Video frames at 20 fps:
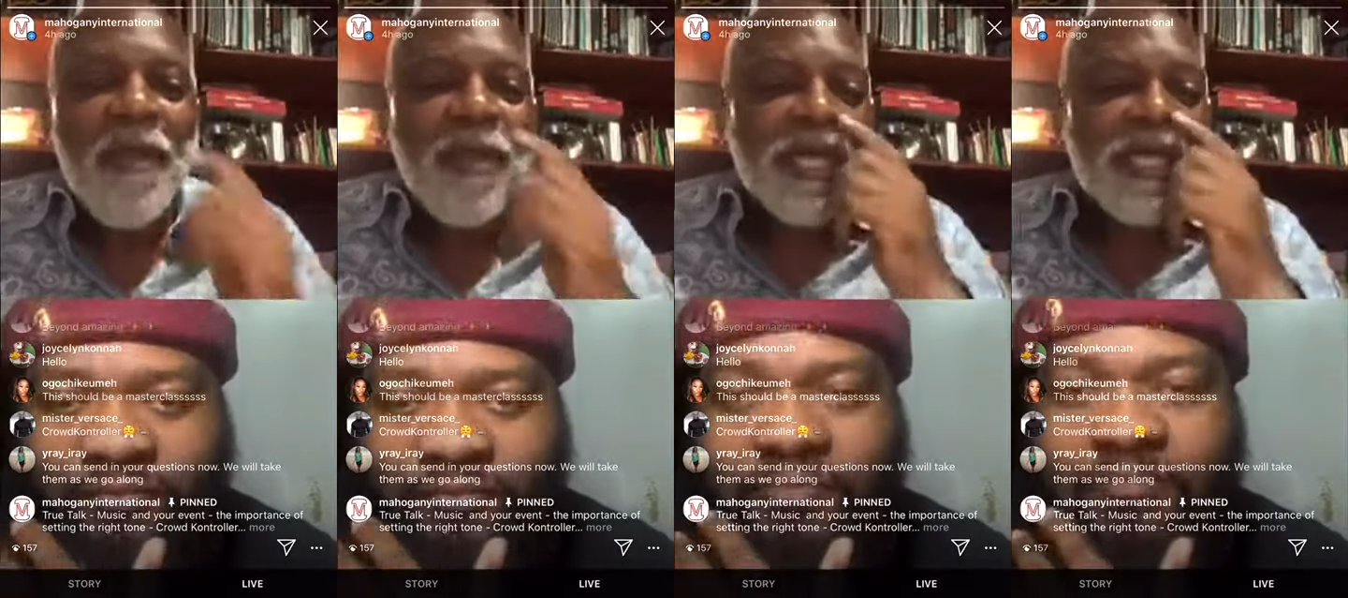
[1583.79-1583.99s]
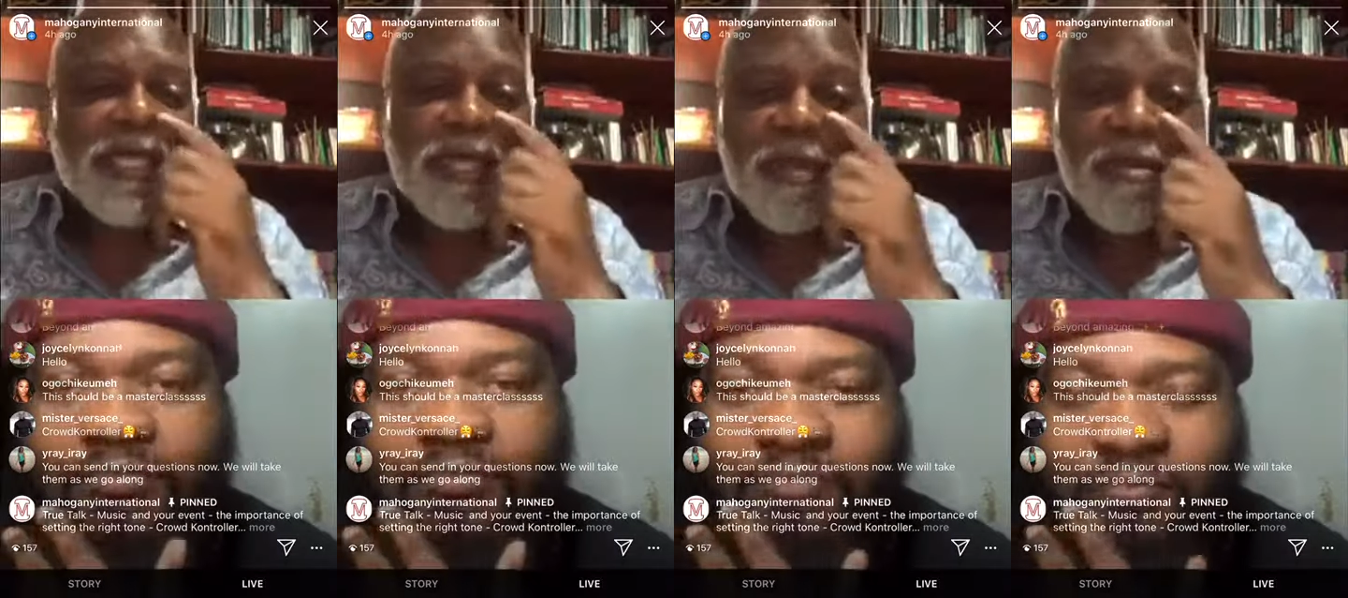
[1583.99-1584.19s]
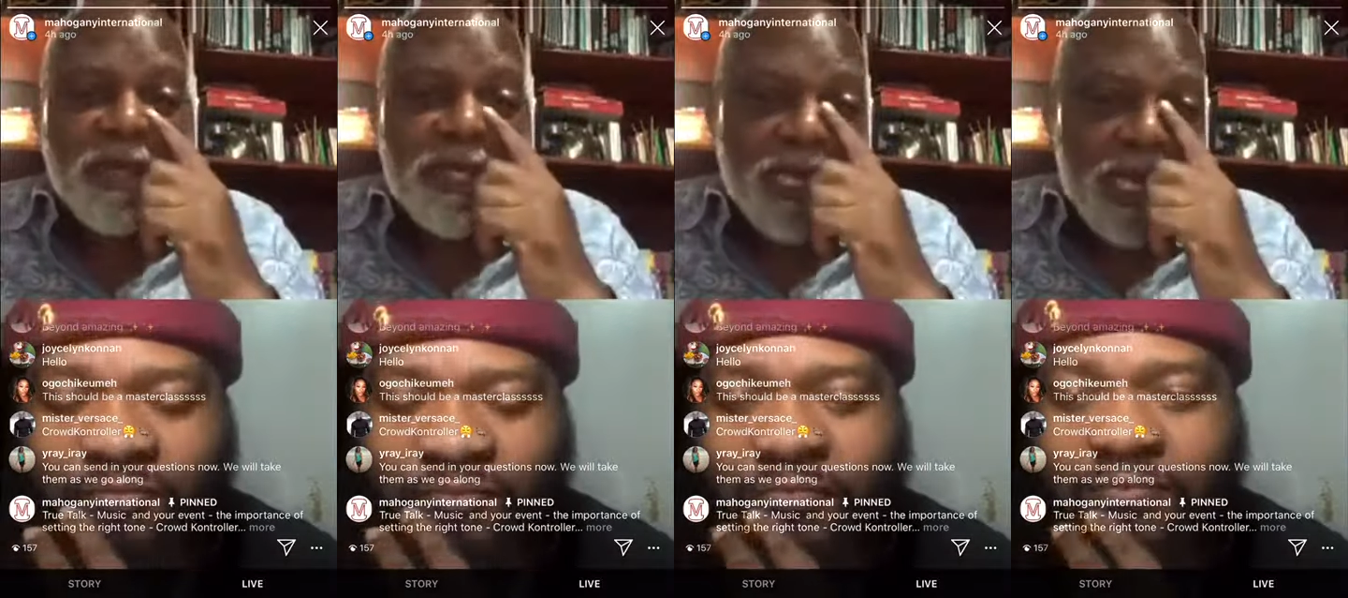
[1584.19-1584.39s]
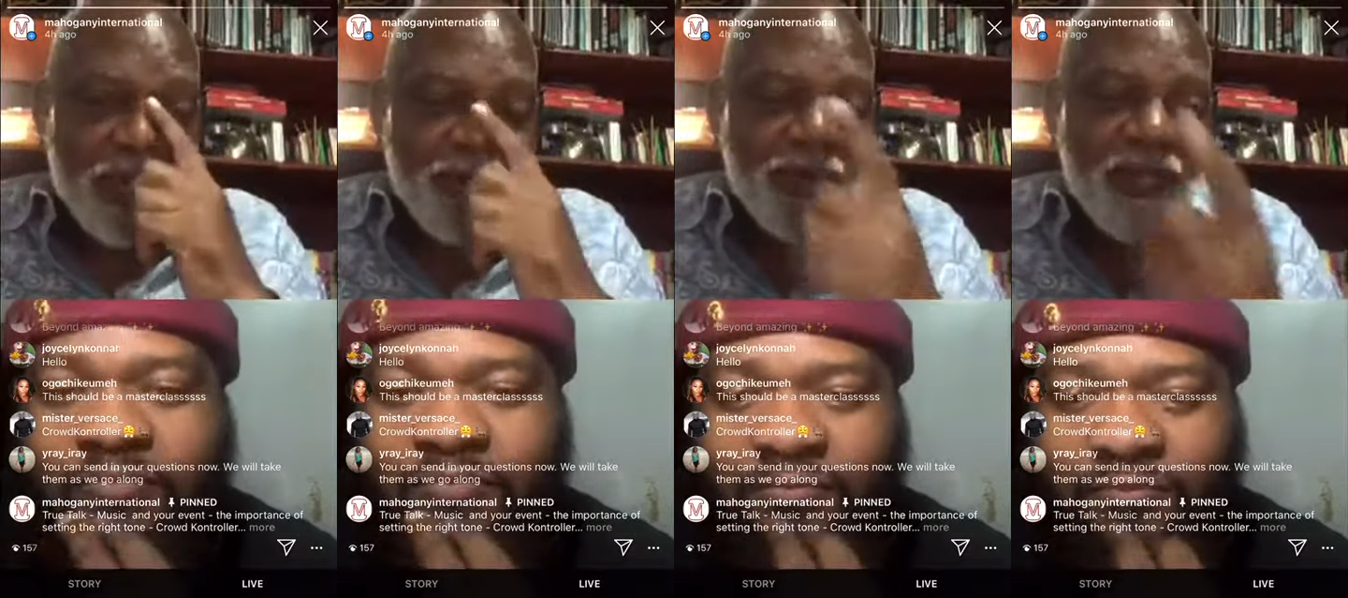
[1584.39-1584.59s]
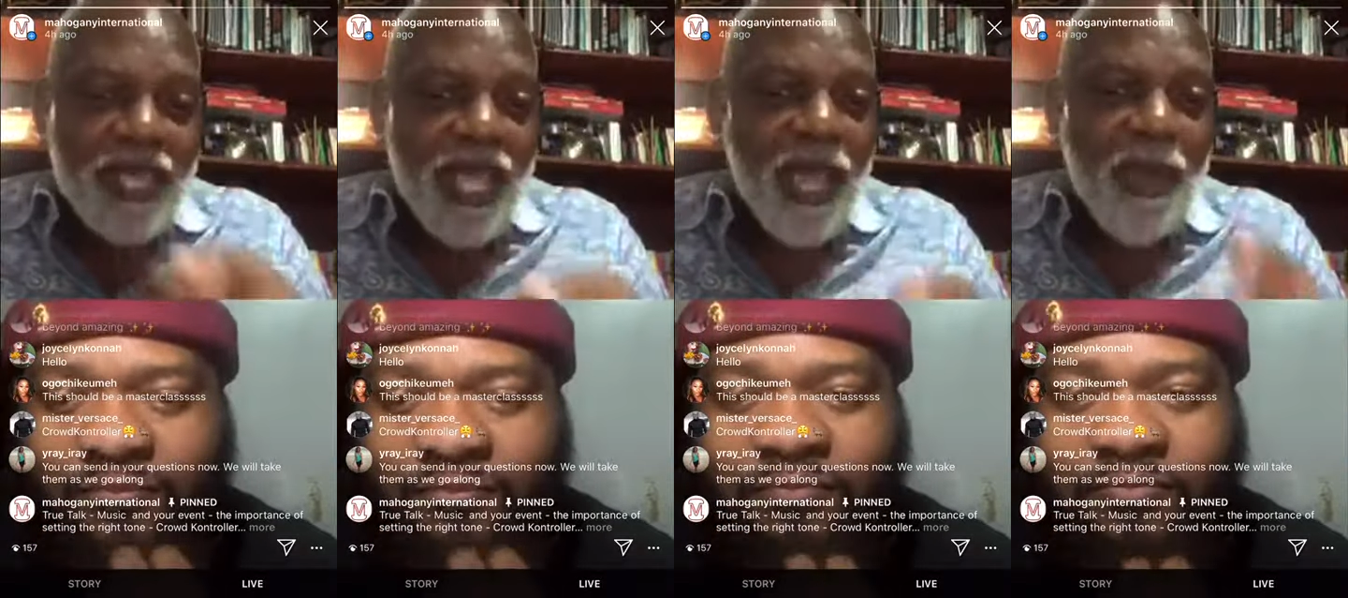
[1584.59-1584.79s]
sometimes,
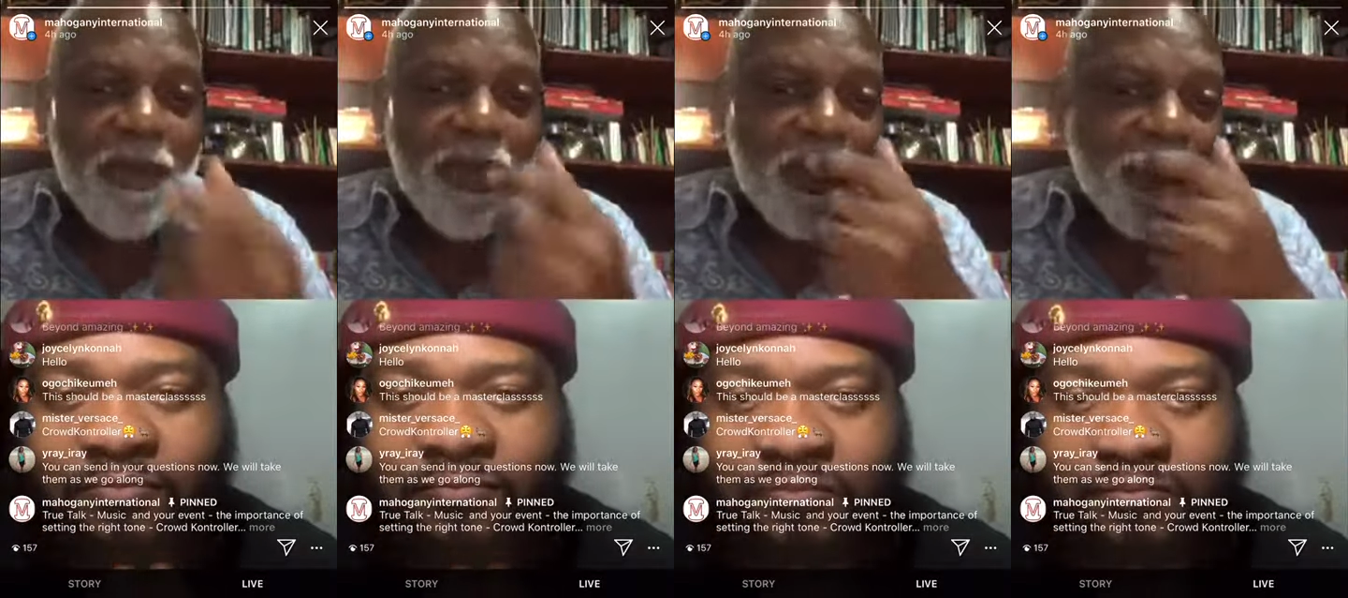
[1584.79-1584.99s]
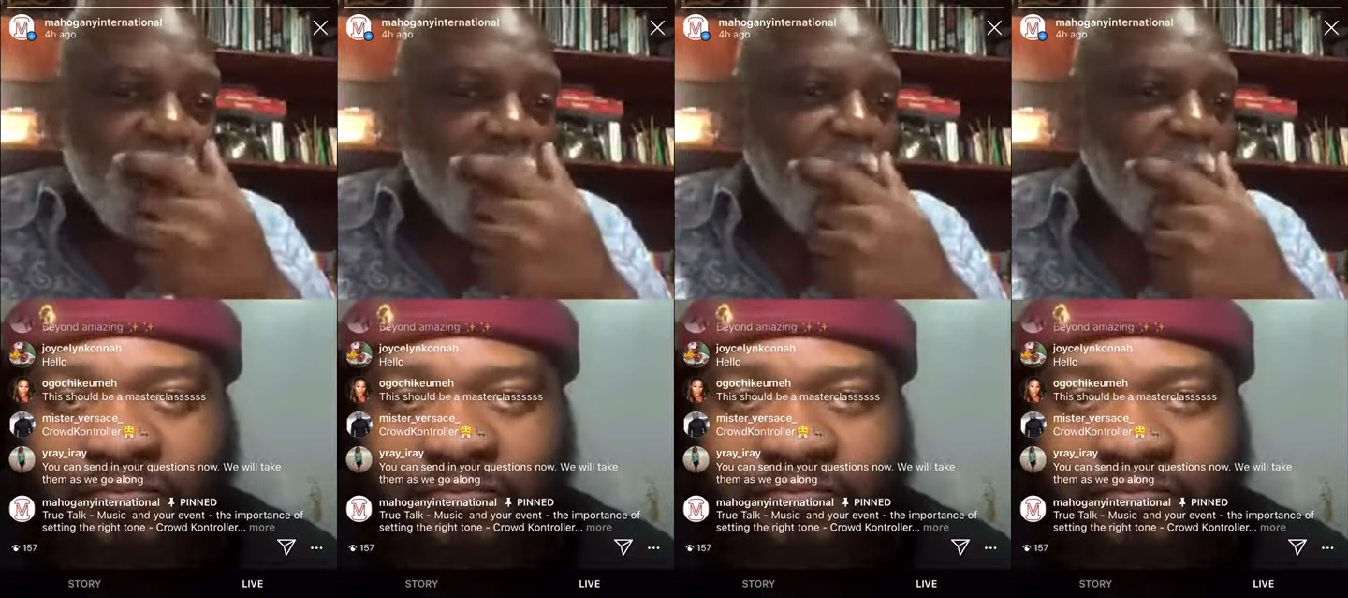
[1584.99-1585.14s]
I mean,